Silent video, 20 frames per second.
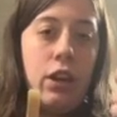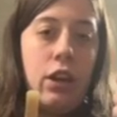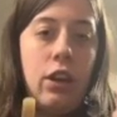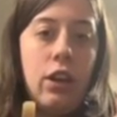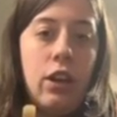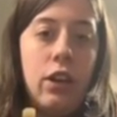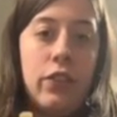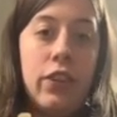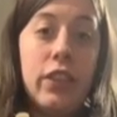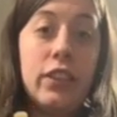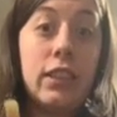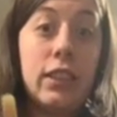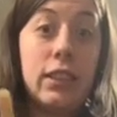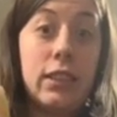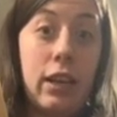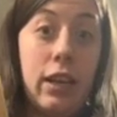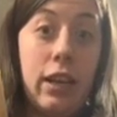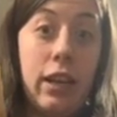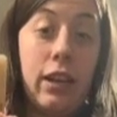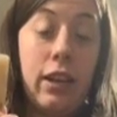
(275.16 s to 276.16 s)
This is
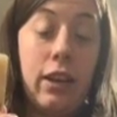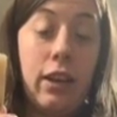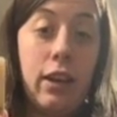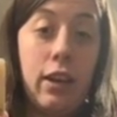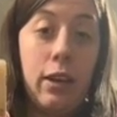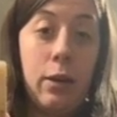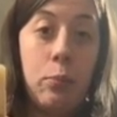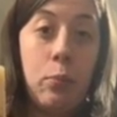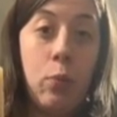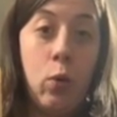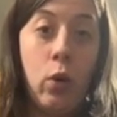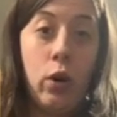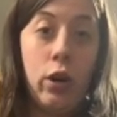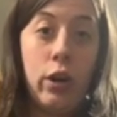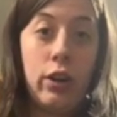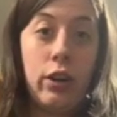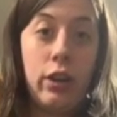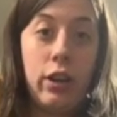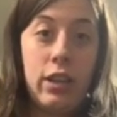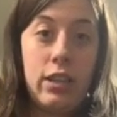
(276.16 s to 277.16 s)
an
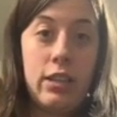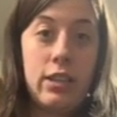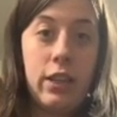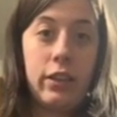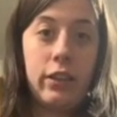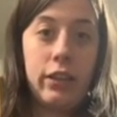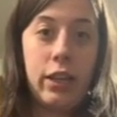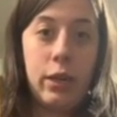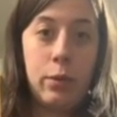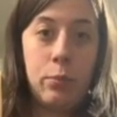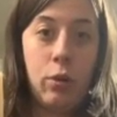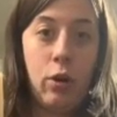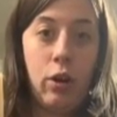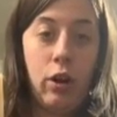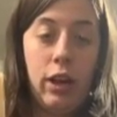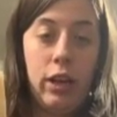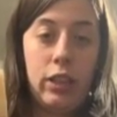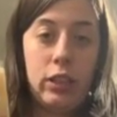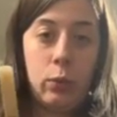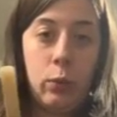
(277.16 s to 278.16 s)
important and delicate
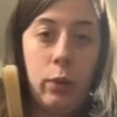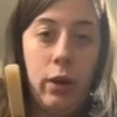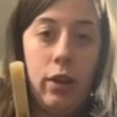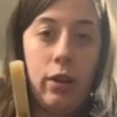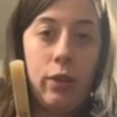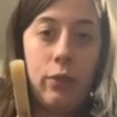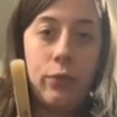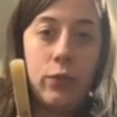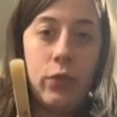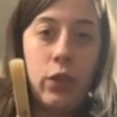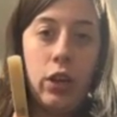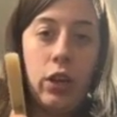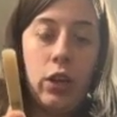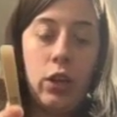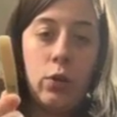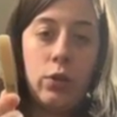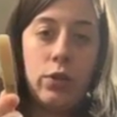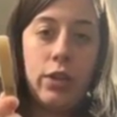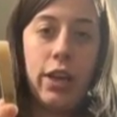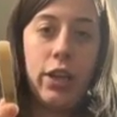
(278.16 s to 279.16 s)
part as well.
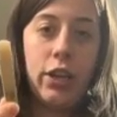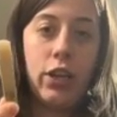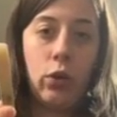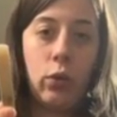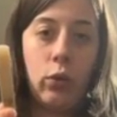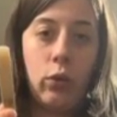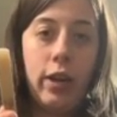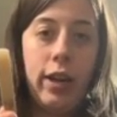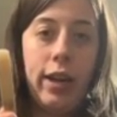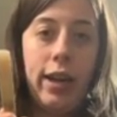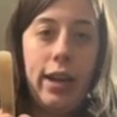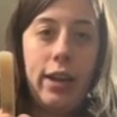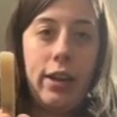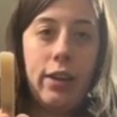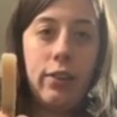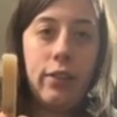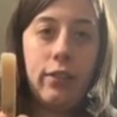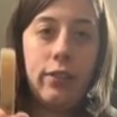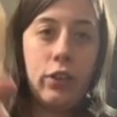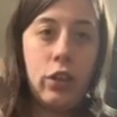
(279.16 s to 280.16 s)
You take your reed,
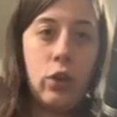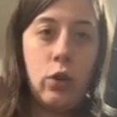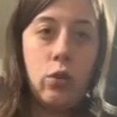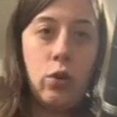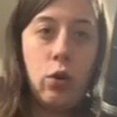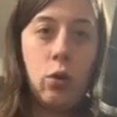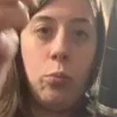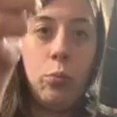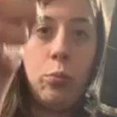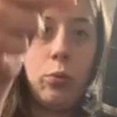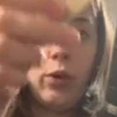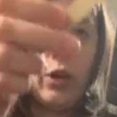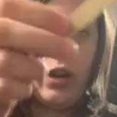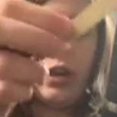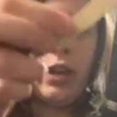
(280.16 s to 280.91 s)
you don't put it